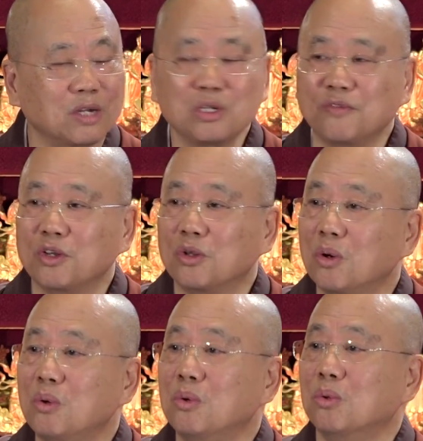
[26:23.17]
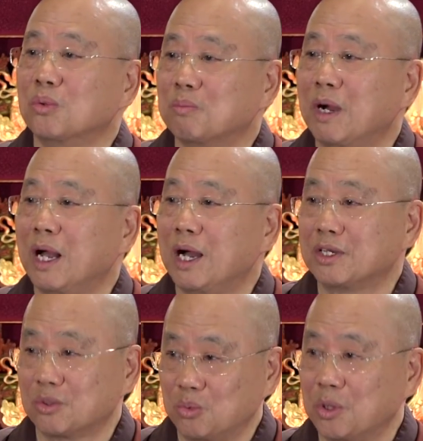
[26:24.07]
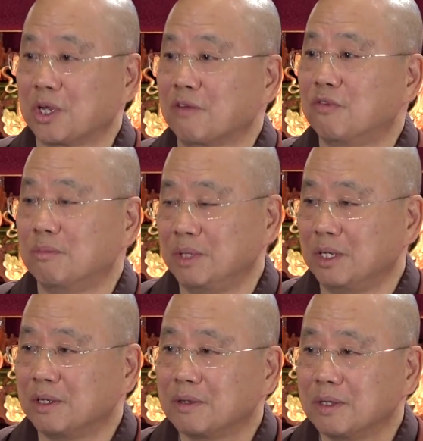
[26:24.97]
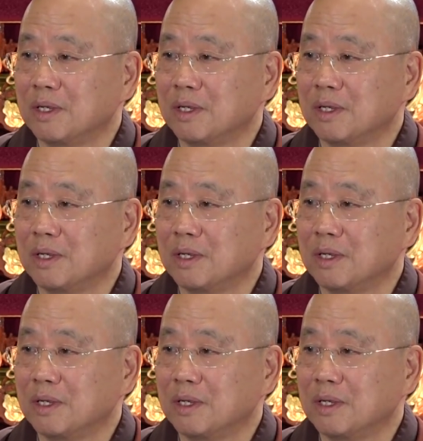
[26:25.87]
I don't even know my eyes are working for me.